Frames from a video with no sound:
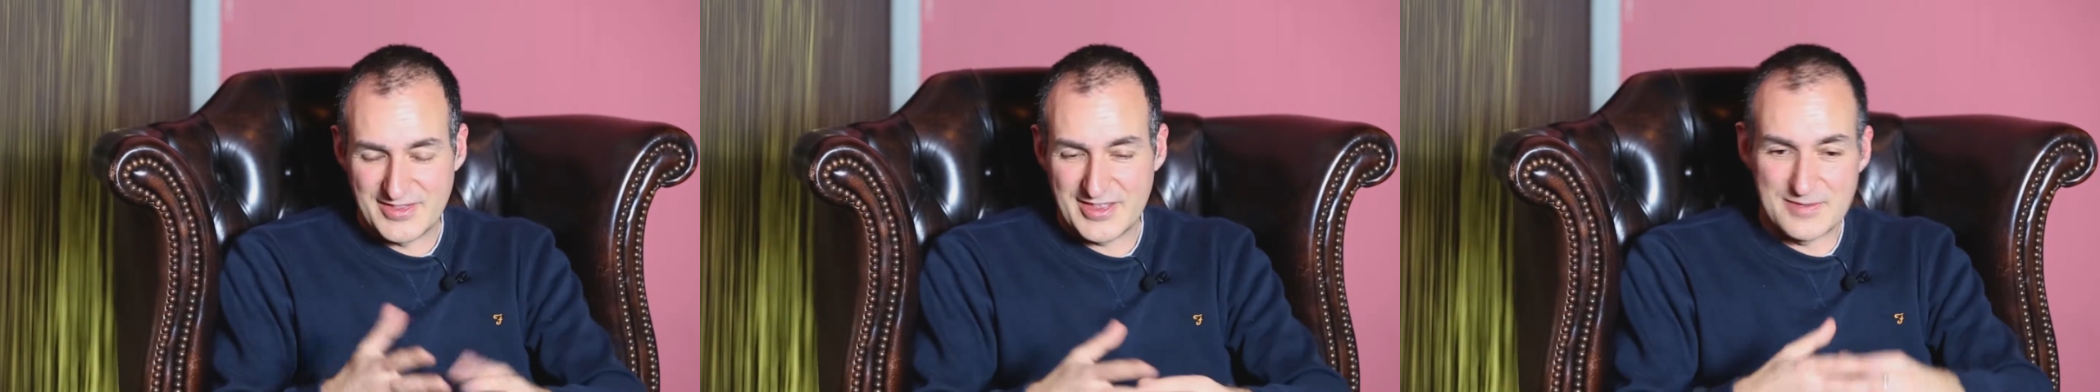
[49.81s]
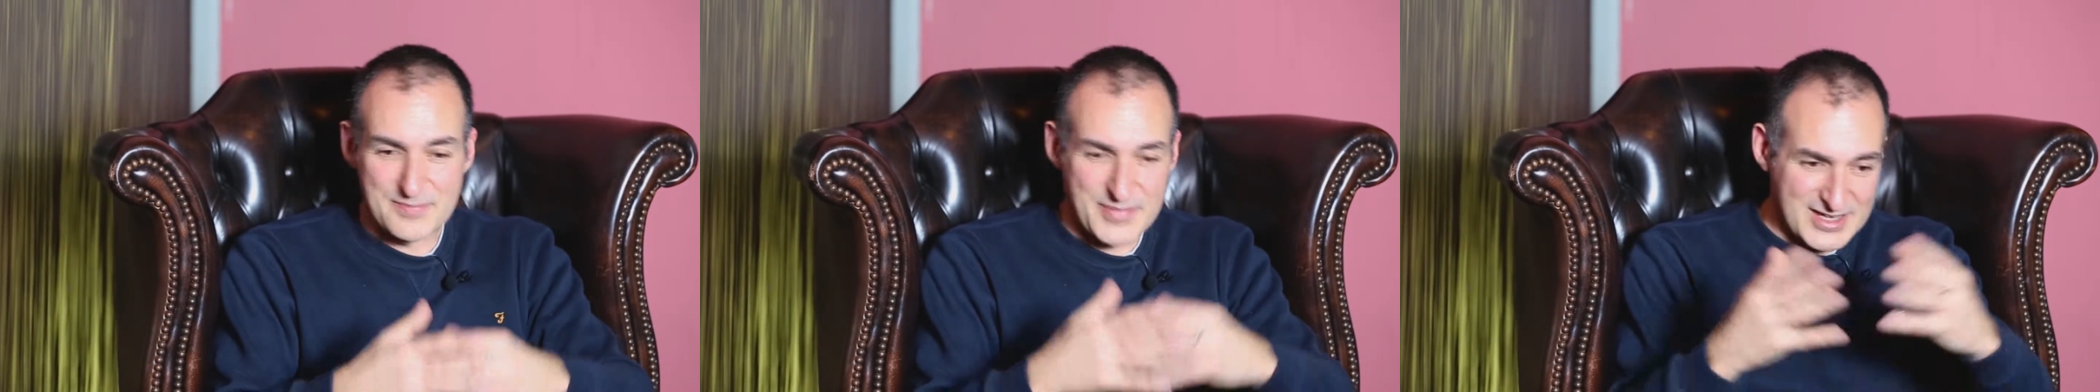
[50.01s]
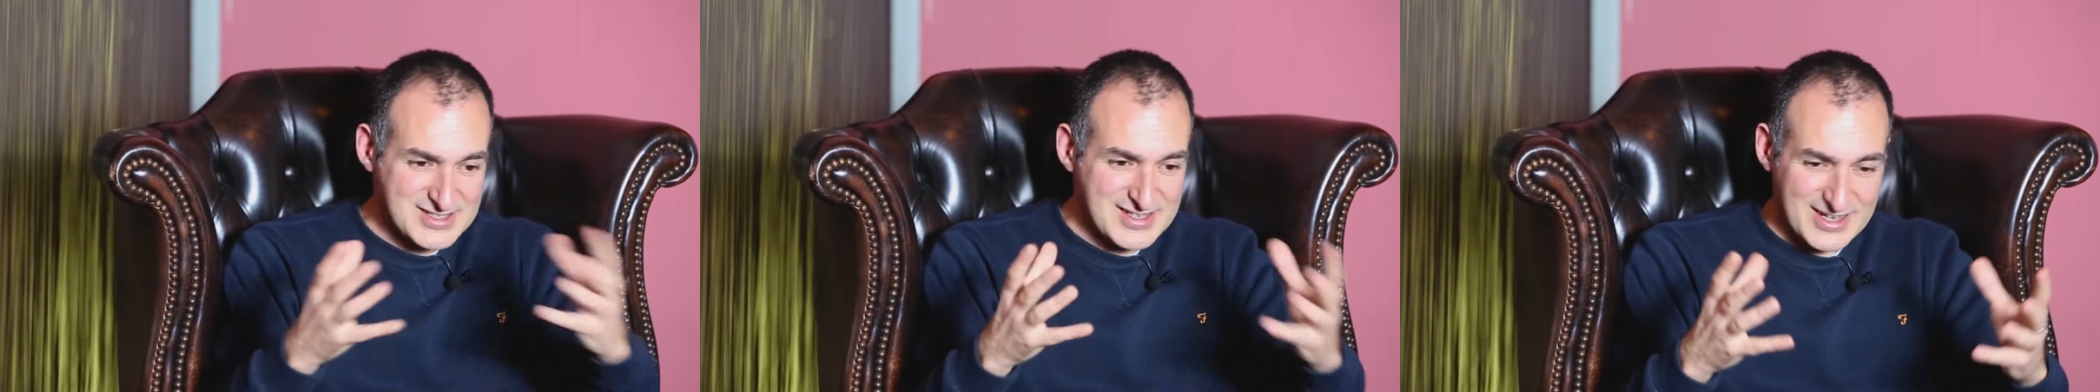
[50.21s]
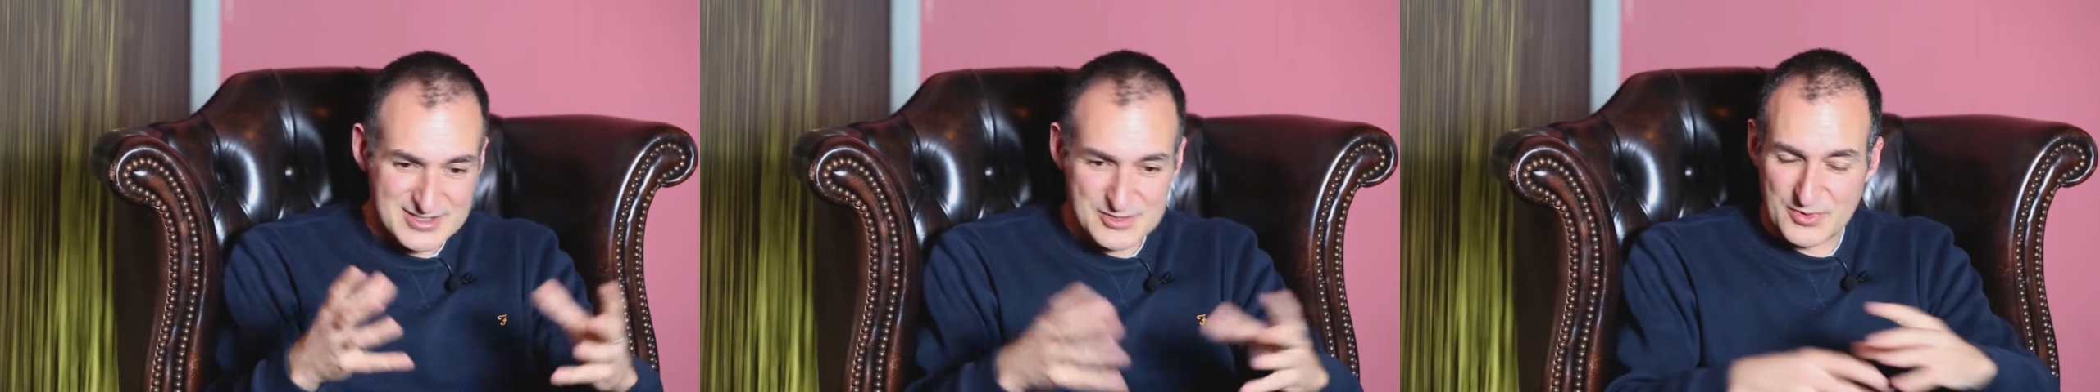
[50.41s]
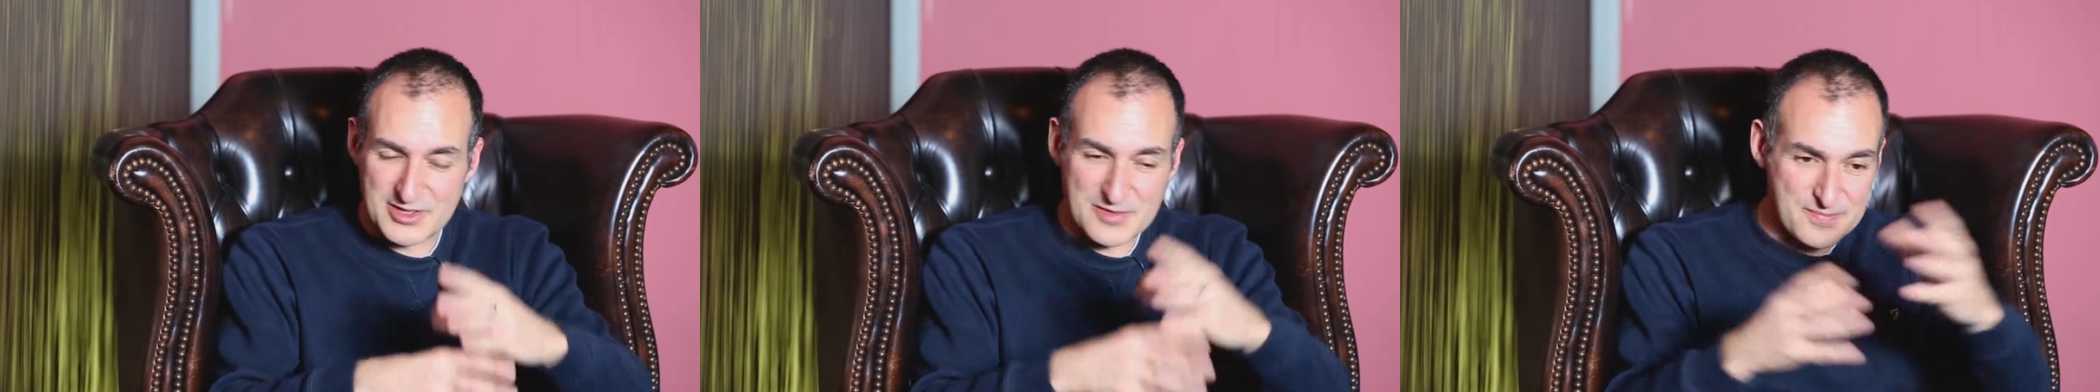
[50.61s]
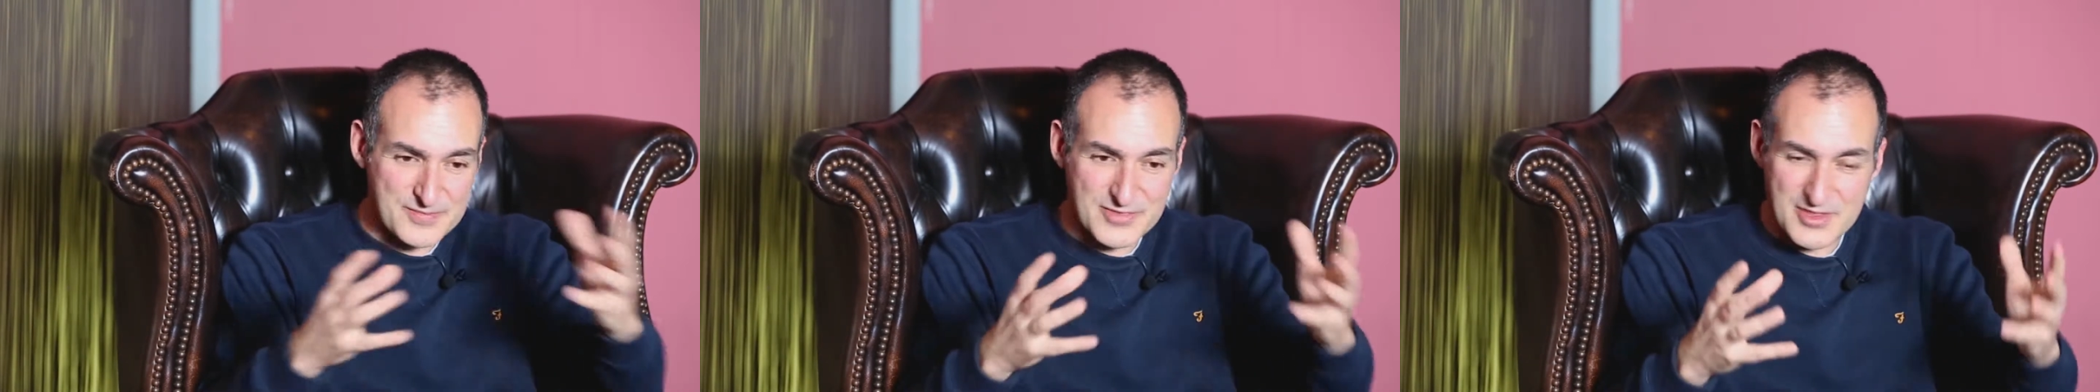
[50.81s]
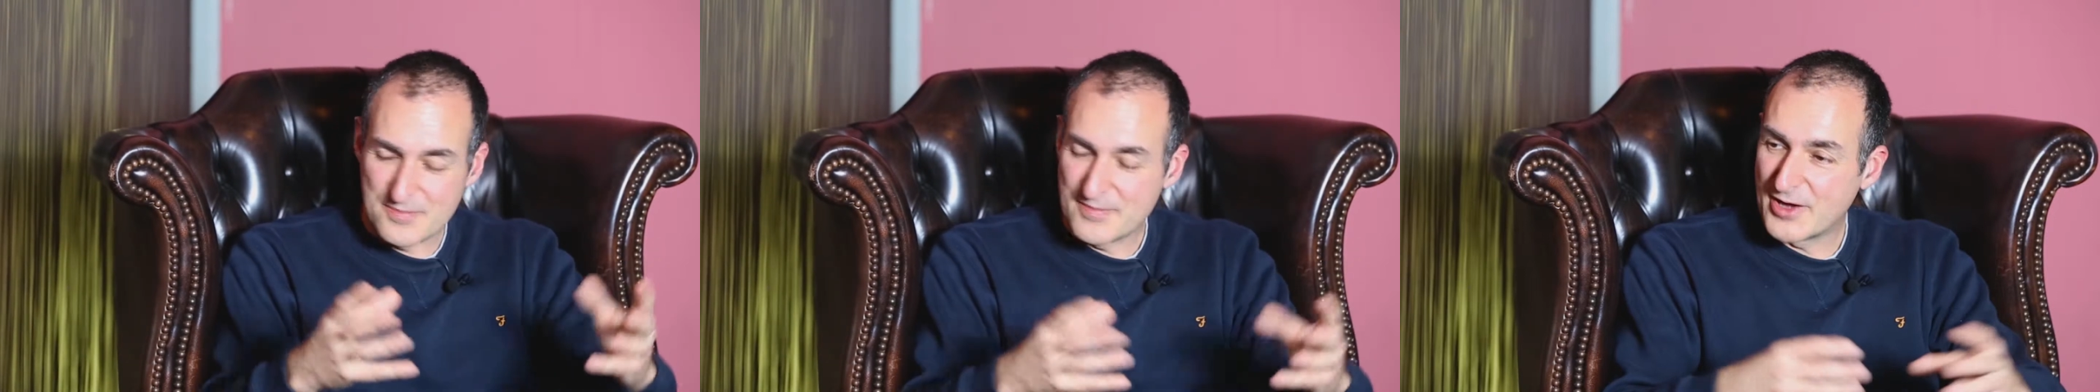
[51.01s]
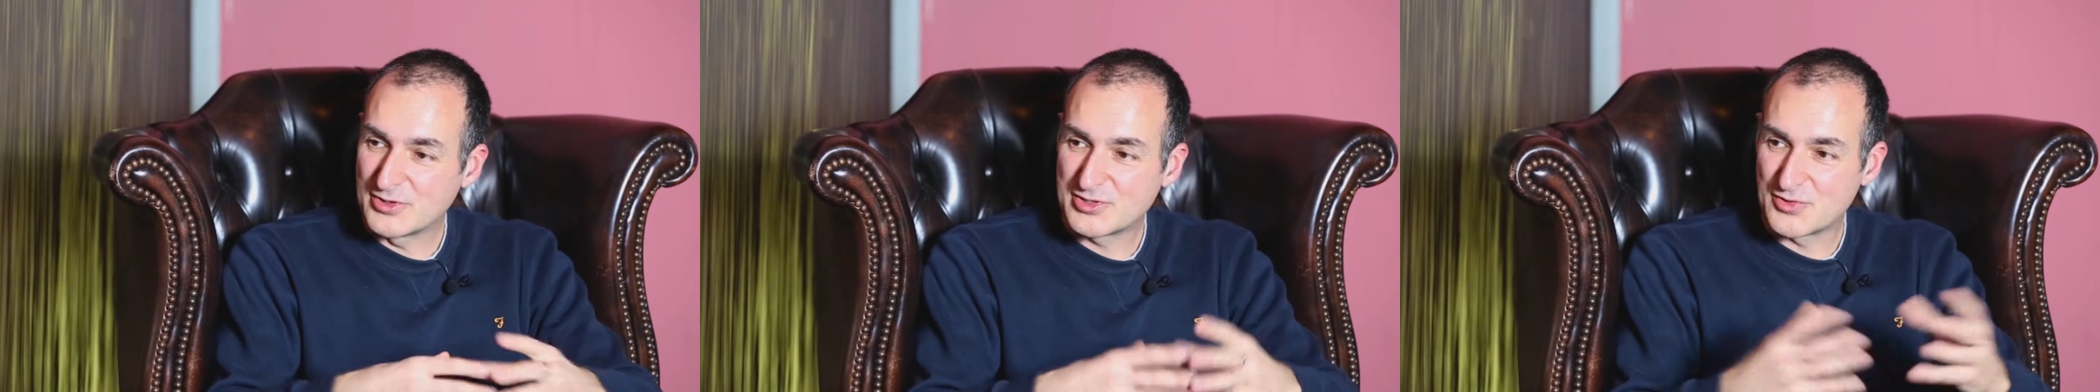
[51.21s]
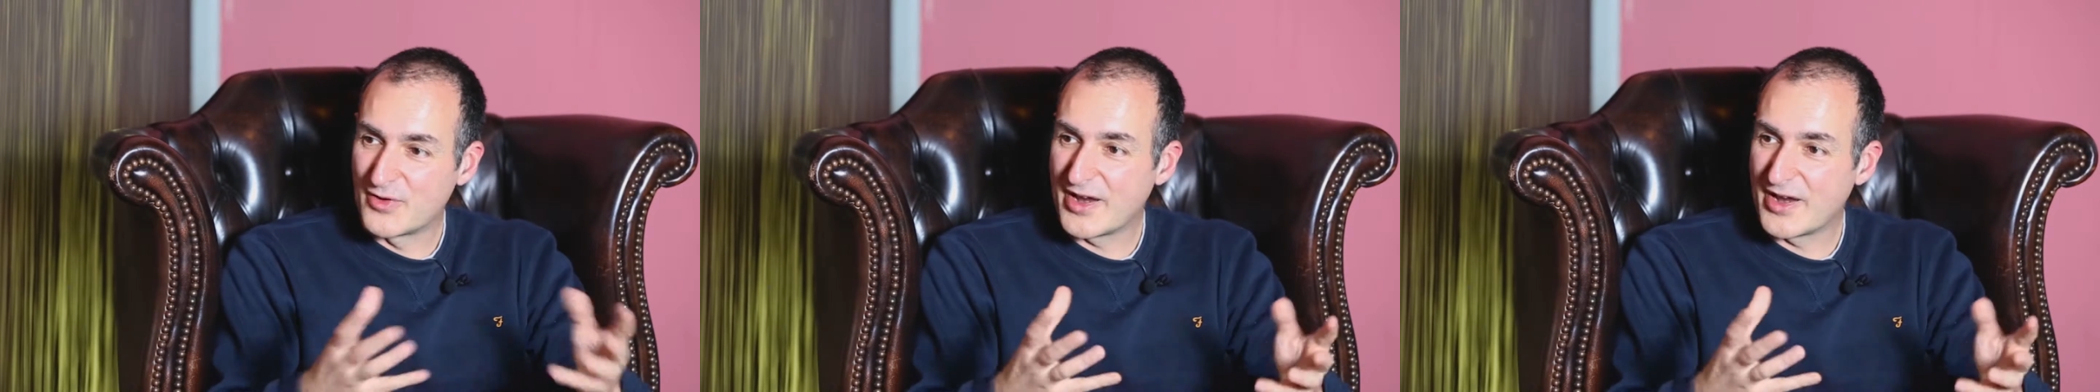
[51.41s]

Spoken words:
the best actor with the most